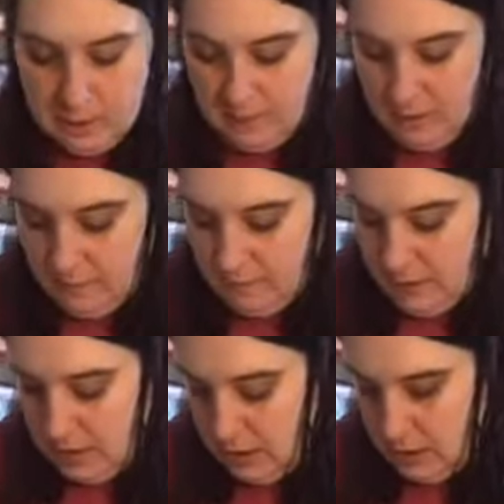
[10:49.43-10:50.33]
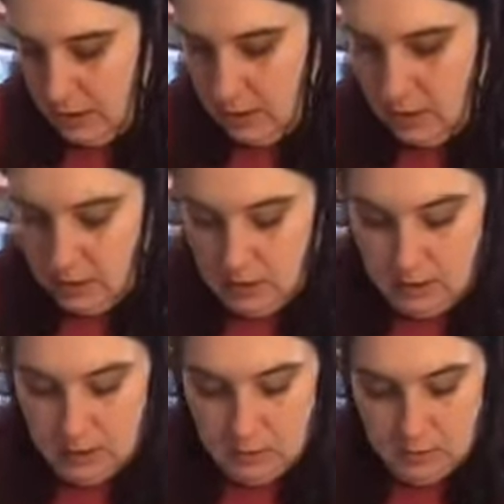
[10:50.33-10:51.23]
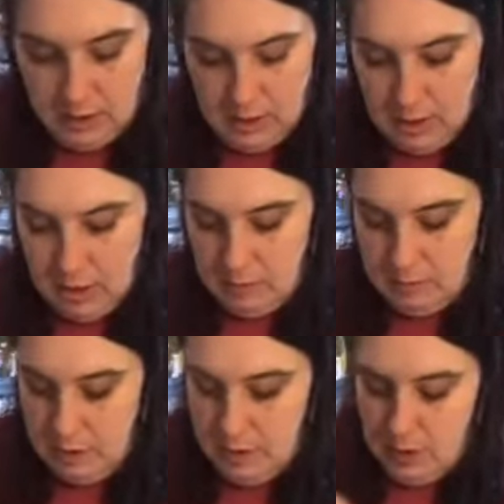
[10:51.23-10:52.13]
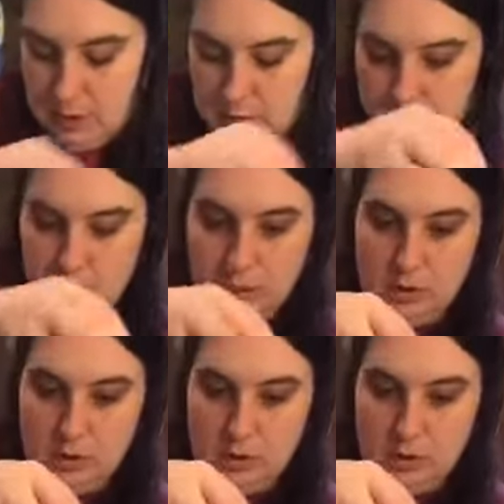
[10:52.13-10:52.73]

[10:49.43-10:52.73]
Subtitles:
about fuzzing when it comes to